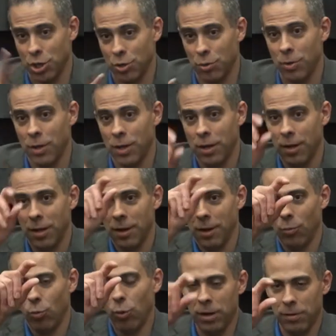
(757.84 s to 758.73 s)
you
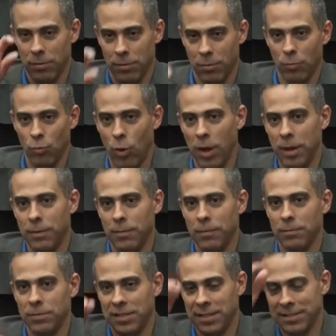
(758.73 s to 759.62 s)
what,
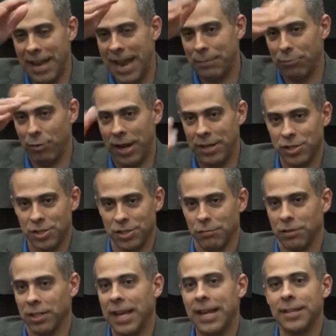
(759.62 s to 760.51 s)
what design branches are
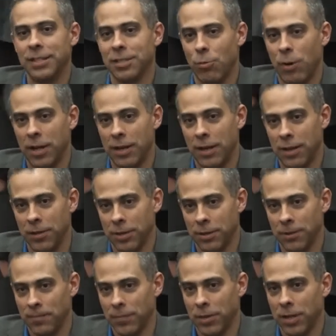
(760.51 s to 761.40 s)
related to one
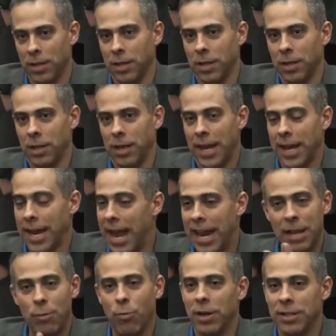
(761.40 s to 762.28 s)
another. At
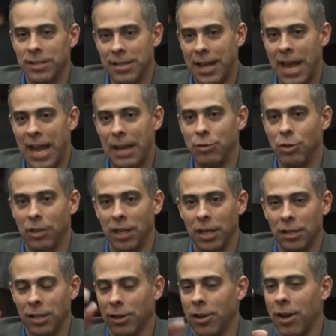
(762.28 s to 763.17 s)
any one time, you can
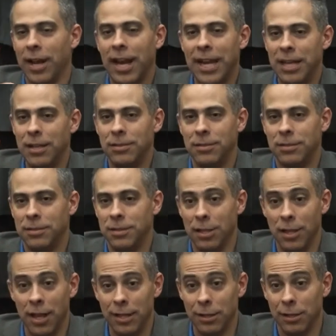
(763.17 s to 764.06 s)
click on any
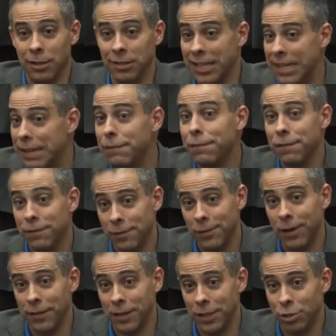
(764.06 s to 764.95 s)
leaf
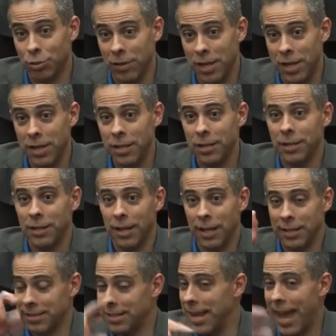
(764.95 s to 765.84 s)
on the tree
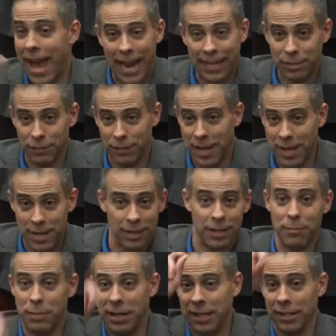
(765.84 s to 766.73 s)
and say activate
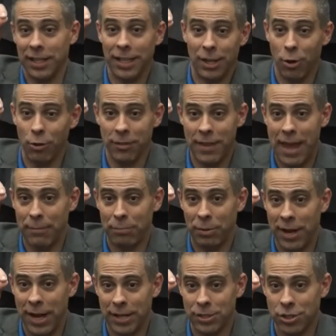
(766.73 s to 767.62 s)
and immediately go to that
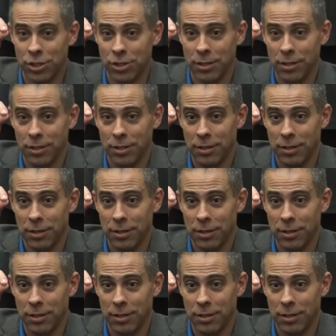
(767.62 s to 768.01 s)
branch.